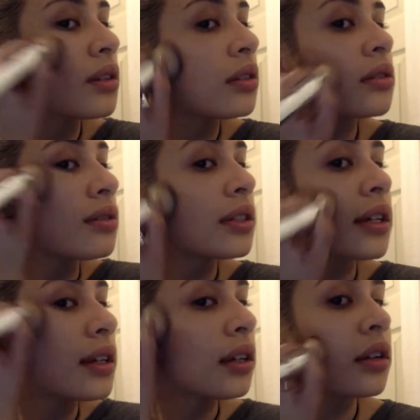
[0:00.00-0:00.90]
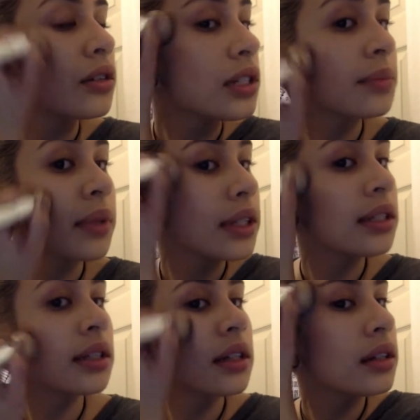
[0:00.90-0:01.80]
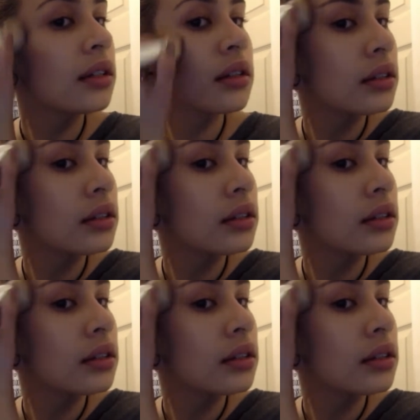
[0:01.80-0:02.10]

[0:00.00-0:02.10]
So I'll take it and I'll just blend it in.